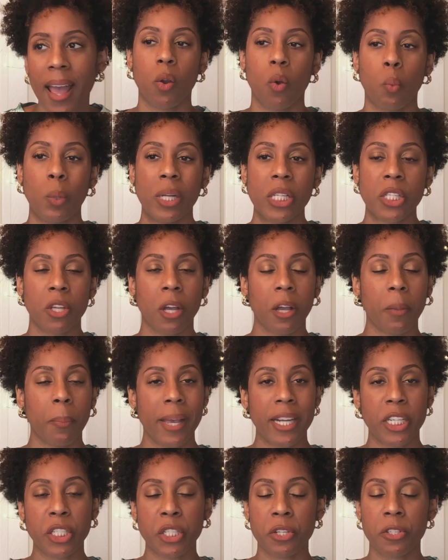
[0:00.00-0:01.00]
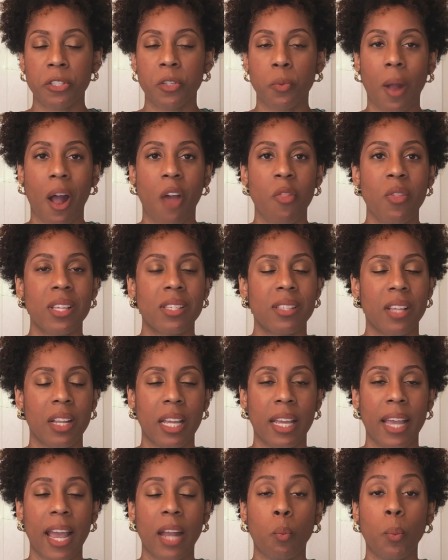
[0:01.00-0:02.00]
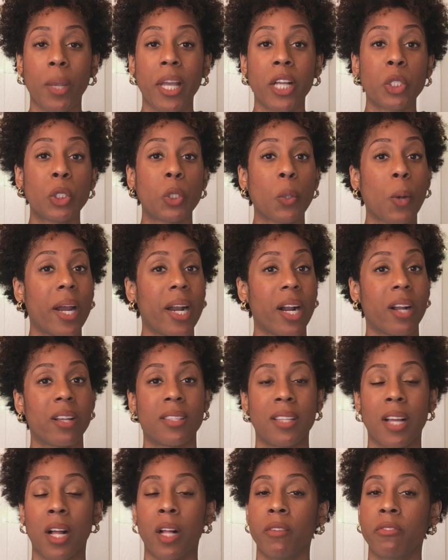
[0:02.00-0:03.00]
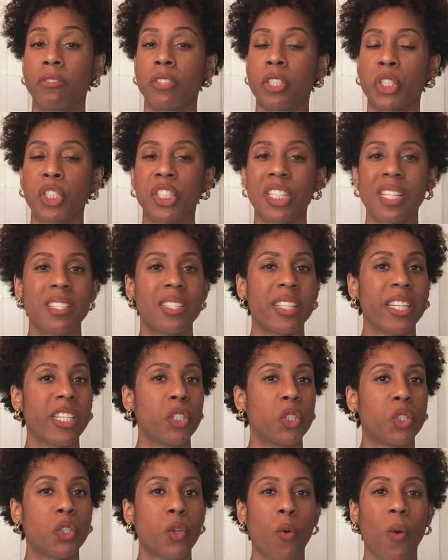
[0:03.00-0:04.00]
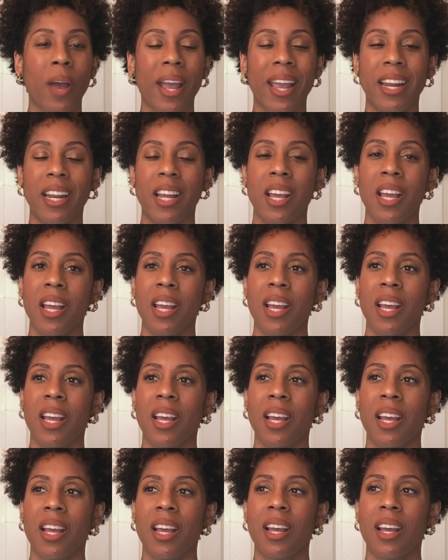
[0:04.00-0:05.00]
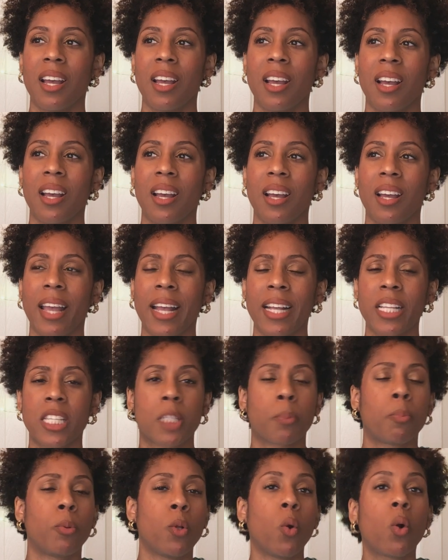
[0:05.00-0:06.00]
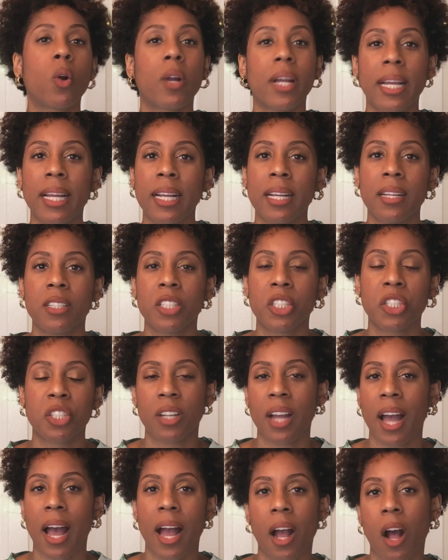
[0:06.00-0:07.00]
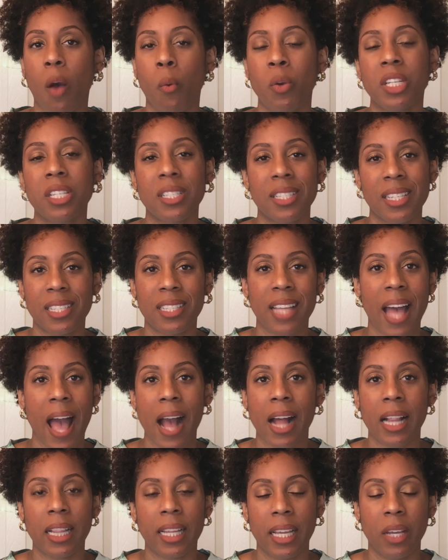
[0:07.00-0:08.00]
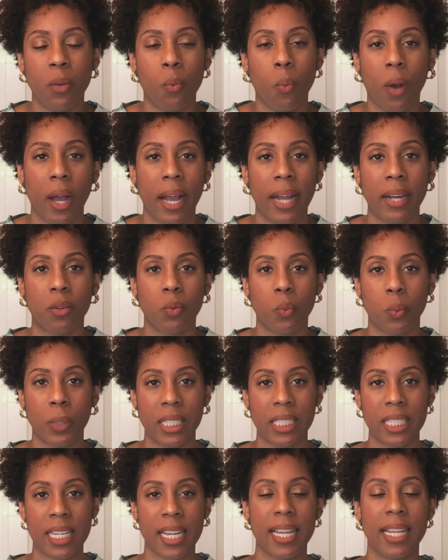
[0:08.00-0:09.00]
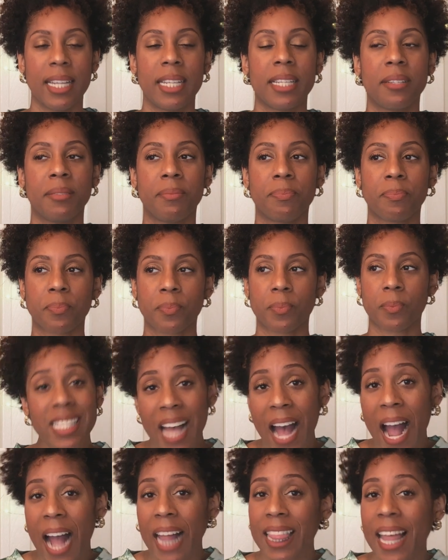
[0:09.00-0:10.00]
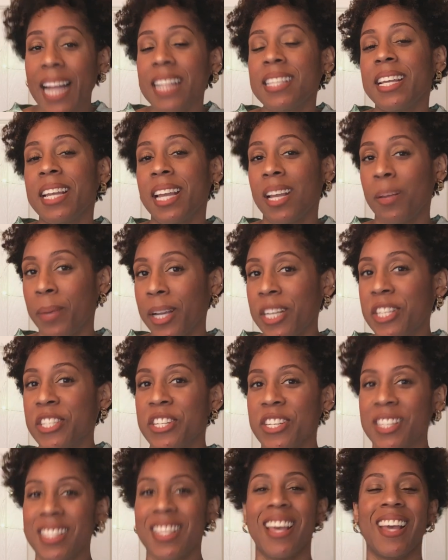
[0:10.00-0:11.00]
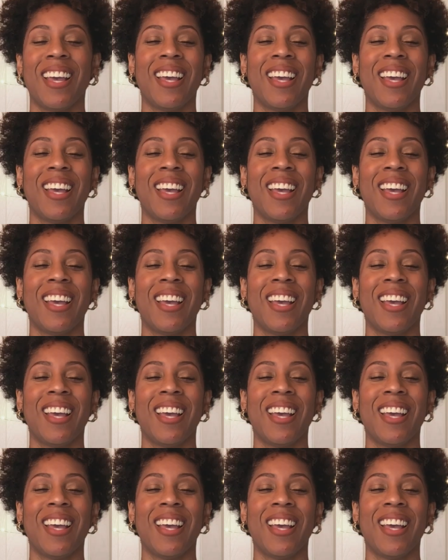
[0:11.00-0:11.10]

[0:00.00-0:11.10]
We took pictures around the city and we enjoyed ourselves. Just enjoyed exploring Chicago, which is exactly what we did. I like taking pictures.